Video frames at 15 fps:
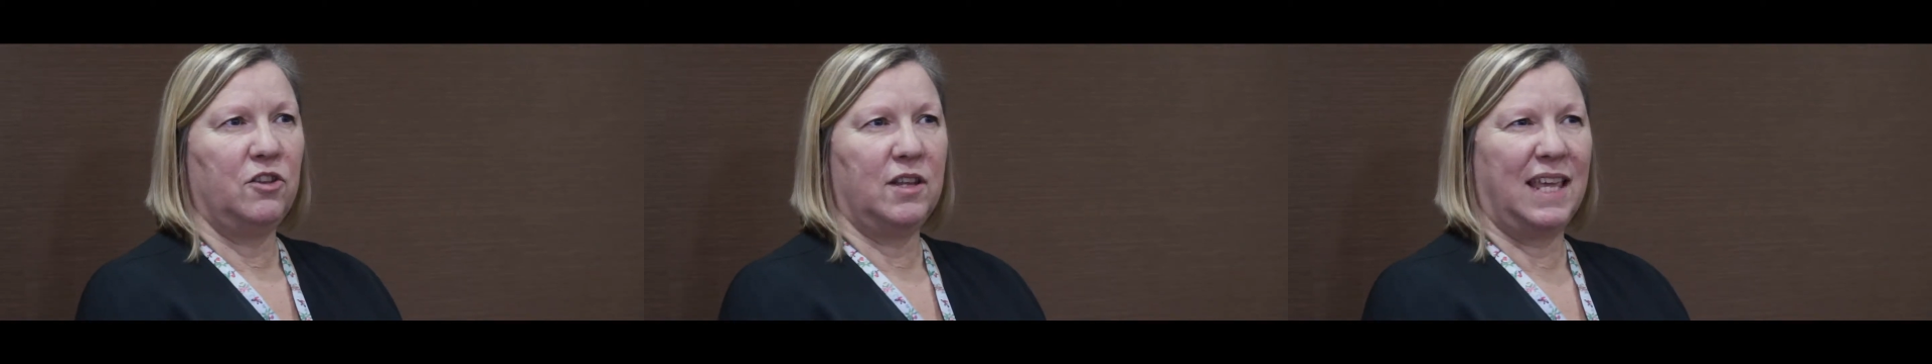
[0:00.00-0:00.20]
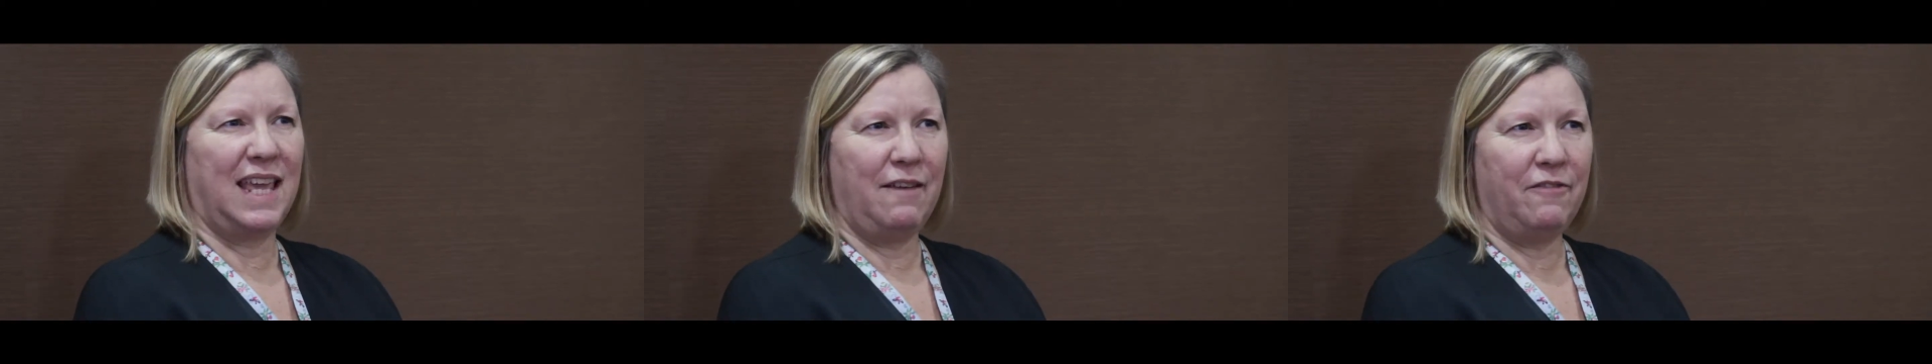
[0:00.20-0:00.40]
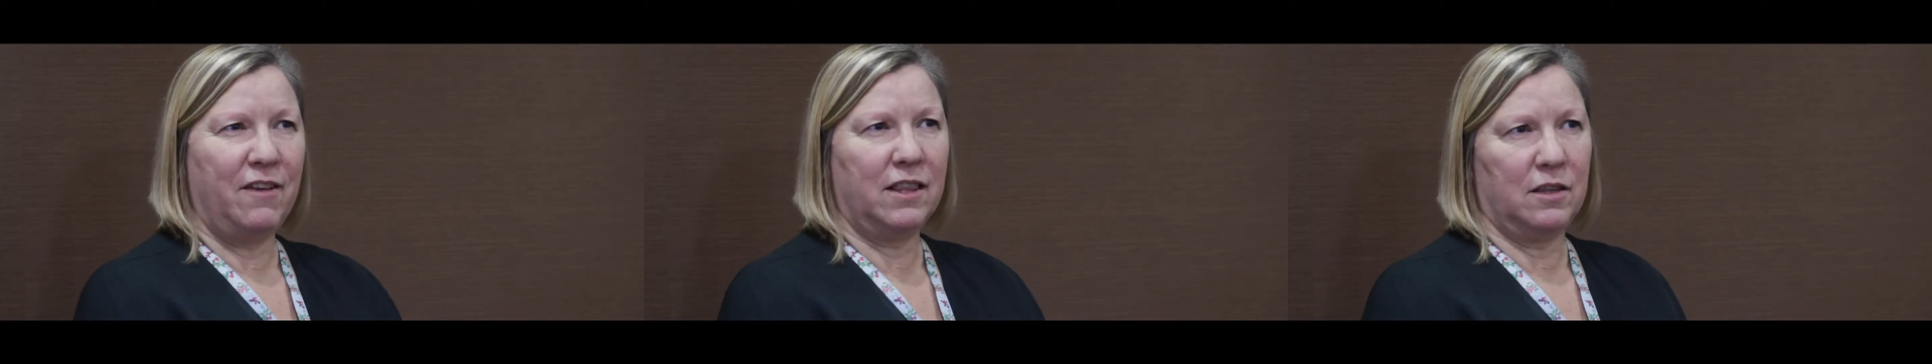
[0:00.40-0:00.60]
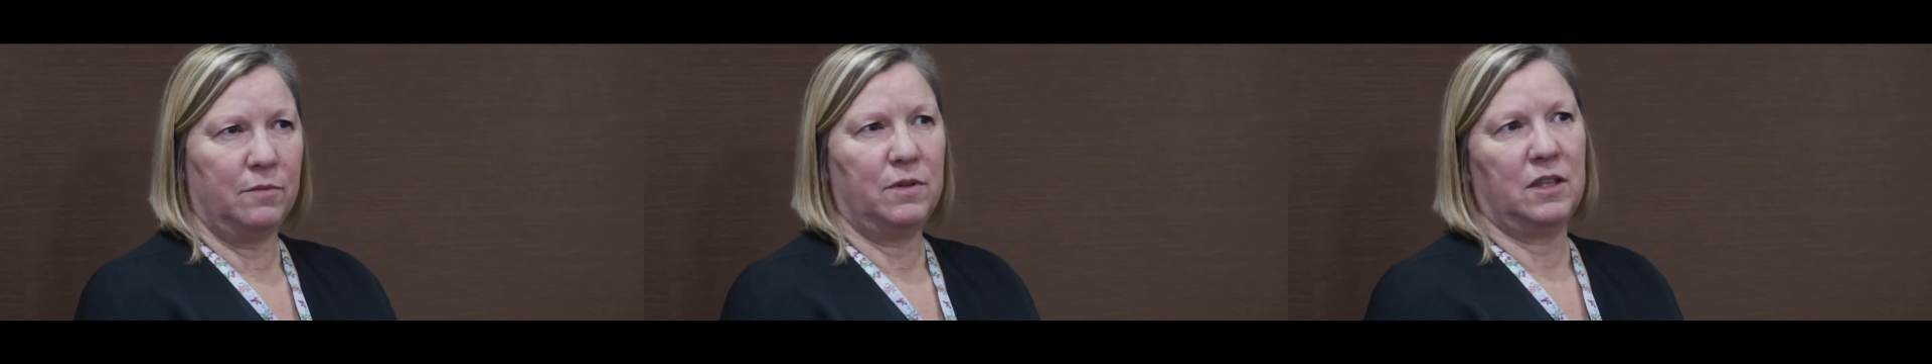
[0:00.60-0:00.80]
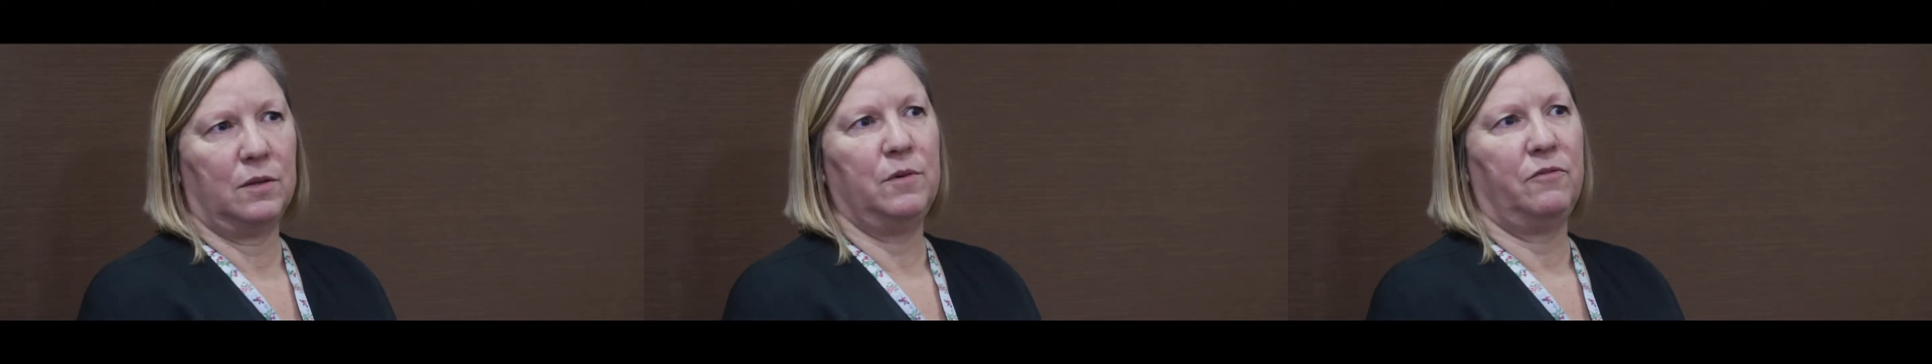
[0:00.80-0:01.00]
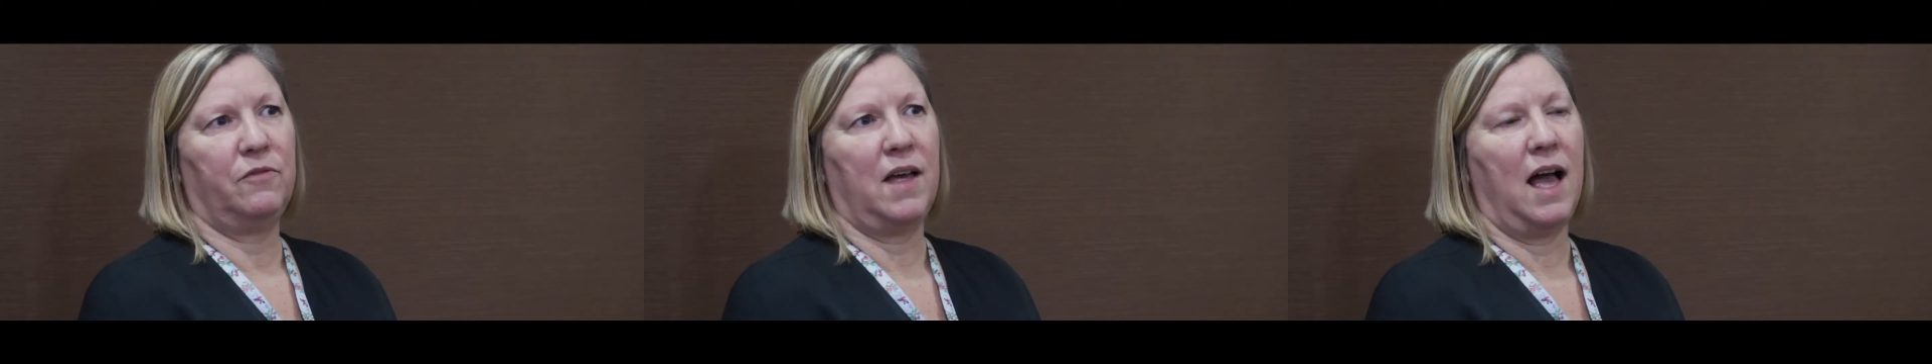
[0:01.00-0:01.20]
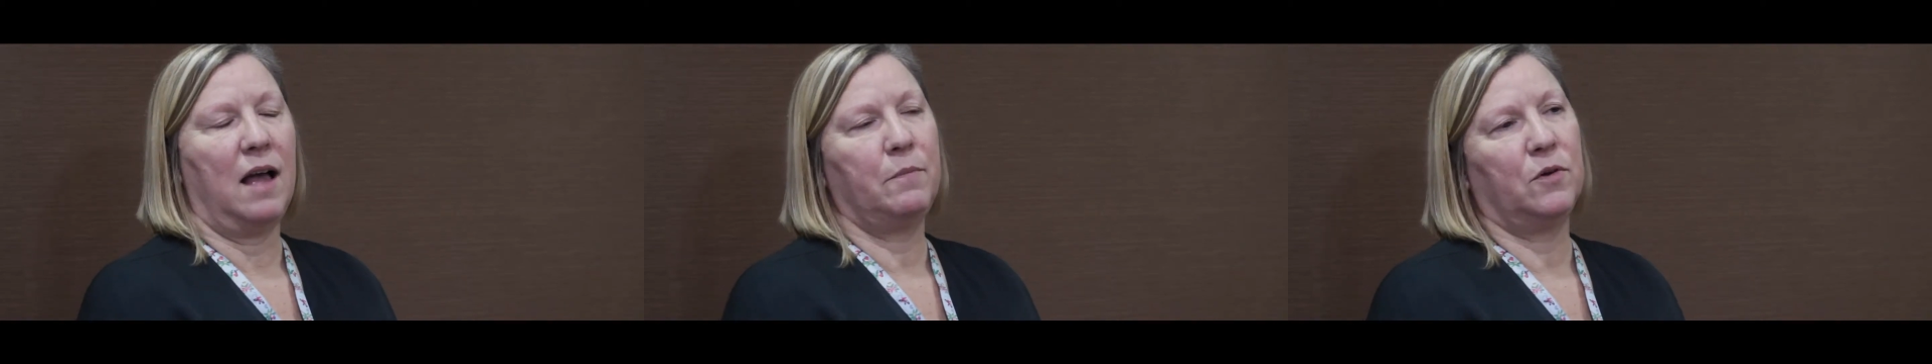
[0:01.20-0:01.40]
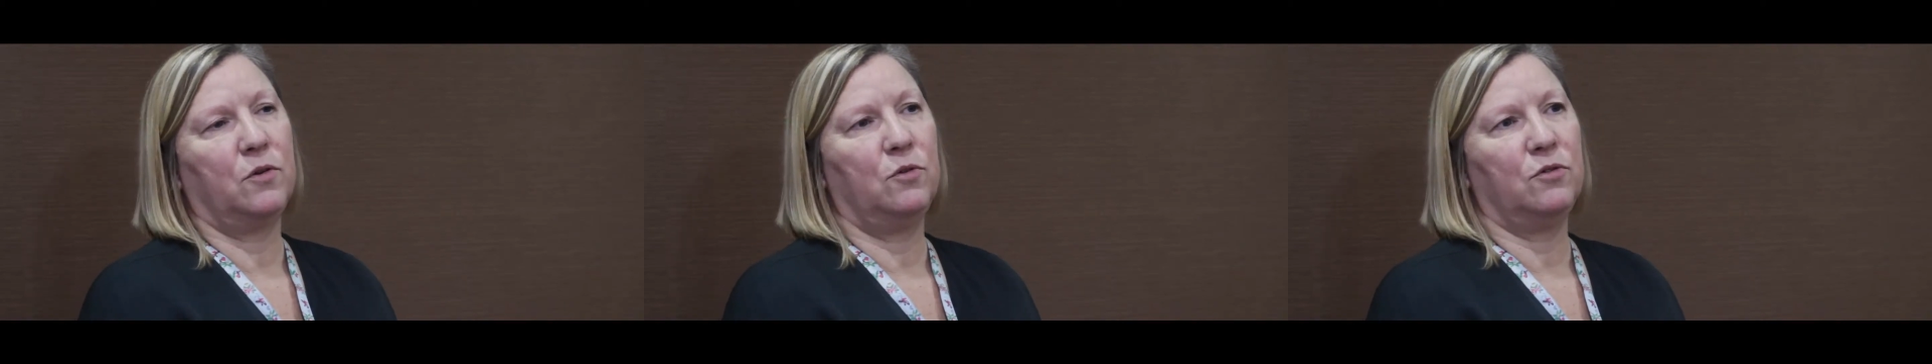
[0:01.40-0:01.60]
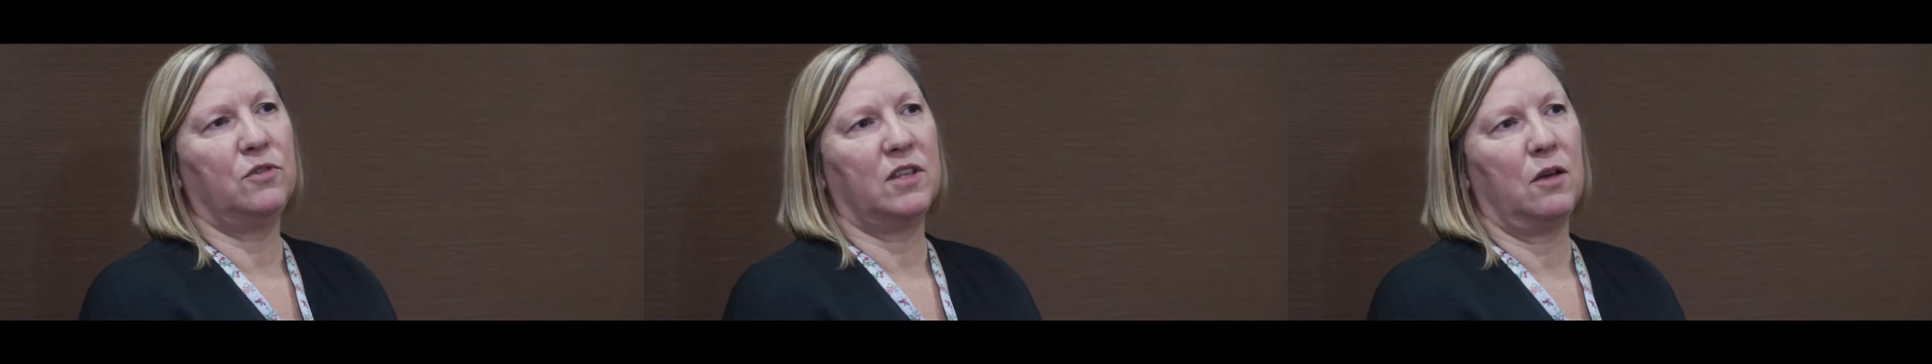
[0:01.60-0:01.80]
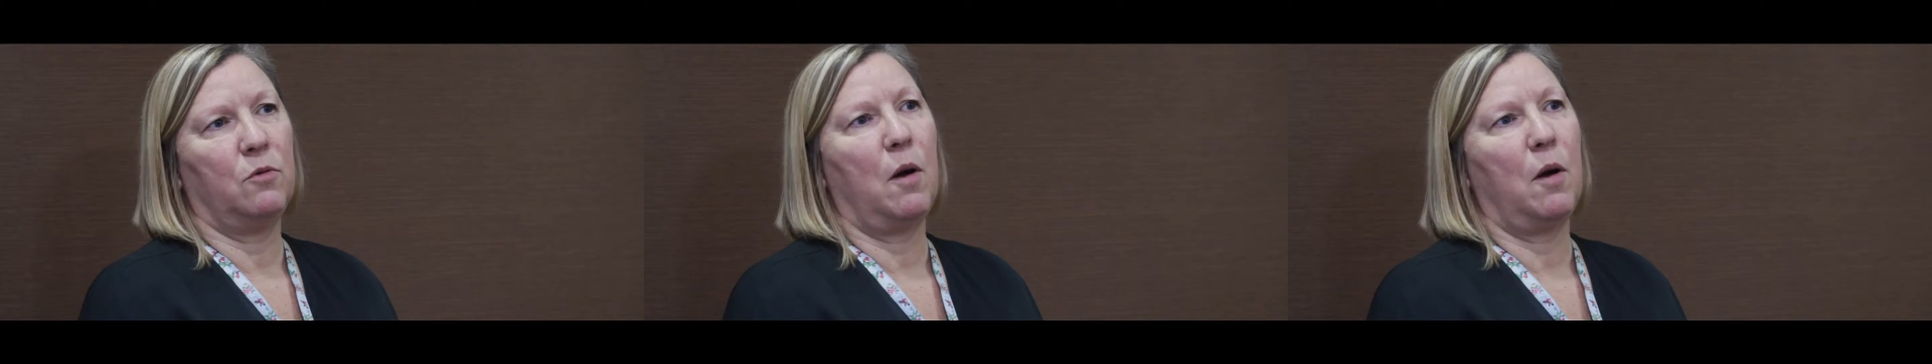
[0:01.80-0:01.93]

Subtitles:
giving them some of that, but also